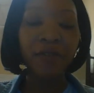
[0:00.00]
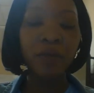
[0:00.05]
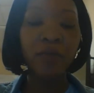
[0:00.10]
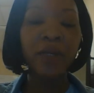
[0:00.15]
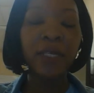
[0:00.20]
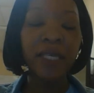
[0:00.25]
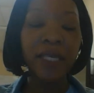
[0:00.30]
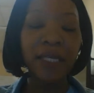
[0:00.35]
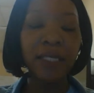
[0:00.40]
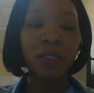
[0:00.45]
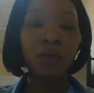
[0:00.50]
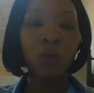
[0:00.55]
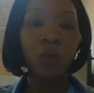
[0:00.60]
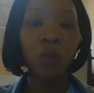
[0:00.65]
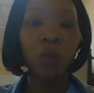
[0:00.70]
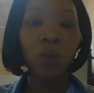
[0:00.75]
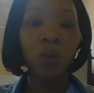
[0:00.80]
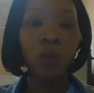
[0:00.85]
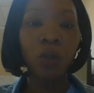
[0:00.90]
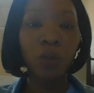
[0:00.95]
we ended
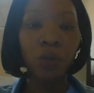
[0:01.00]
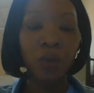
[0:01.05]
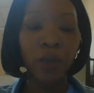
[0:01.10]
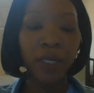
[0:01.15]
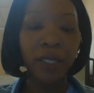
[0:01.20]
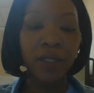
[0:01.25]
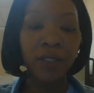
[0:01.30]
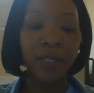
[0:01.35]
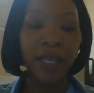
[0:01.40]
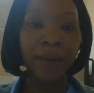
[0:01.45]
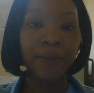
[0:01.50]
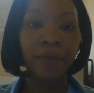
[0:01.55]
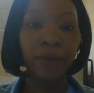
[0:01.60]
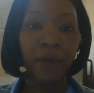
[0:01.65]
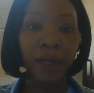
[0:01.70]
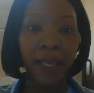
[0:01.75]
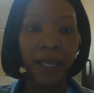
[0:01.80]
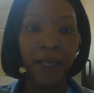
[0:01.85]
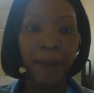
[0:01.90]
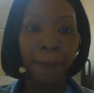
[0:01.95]
World War I in
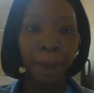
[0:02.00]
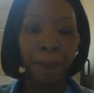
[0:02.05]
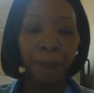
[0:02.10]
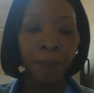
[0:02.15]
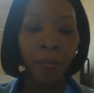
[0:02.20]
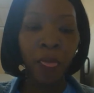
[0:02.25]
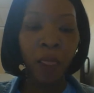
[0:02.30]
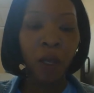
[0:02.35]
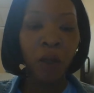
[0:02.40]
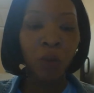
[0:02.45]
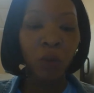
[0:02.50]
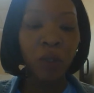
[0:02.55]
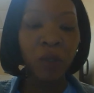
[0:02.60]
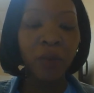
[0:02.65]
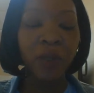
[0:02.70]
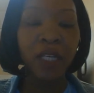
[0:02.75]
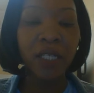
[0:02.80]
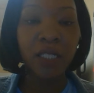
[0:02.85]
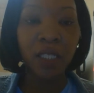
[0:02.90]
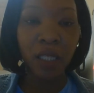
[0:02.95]
Chapter 8, we
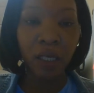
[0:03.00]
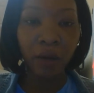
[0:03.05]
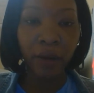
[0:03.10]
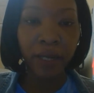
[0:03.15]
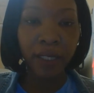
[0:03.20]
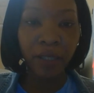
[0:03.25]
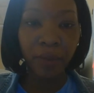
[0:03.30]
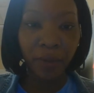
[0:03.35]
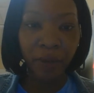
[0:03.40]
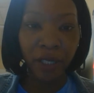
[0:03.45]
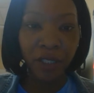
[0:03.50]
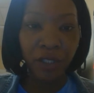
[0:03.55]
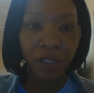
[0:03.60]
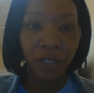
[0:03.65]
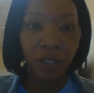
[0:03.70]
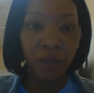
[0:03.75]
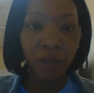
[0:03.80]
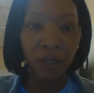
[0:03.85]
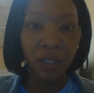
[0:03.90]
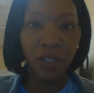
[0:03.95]
went into the Great
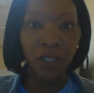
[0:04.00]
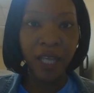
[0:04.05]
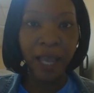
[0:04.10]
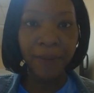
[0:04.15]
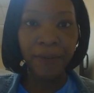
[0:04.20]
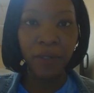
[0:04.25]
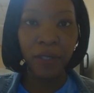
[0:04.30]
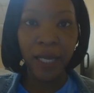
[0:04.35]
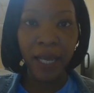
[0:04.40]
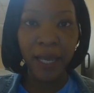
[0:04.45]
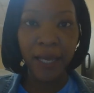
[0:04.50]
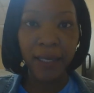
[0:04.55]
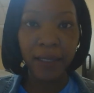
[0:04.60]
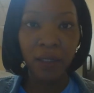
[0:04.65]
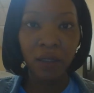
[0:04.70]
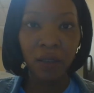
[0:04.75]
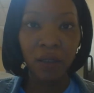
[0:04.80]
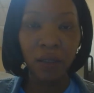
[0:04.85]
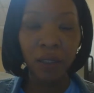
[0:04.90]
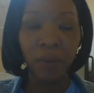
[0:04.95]
Depression in Chapter 9,
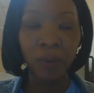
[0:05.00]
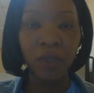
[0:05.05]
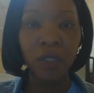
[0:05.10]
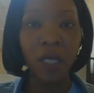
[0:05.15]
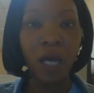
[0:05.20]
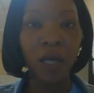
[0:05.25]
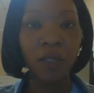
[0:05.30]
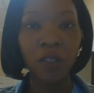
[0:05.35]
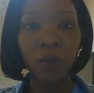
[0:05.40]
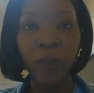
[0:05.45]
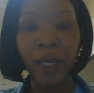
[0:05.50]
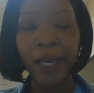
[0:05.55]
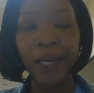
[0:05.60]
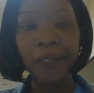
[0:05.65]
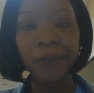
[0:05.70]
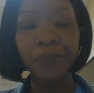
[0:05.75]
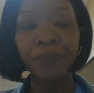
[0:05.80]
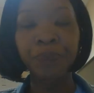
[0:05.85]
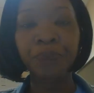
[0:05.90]
and we talked about